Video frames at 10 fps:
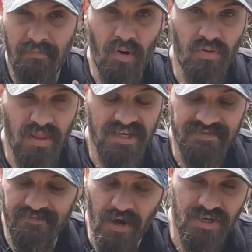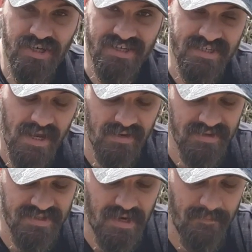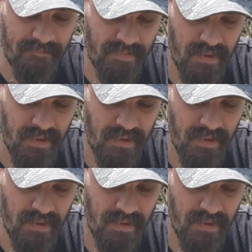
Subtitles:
Both lights function exactly the same.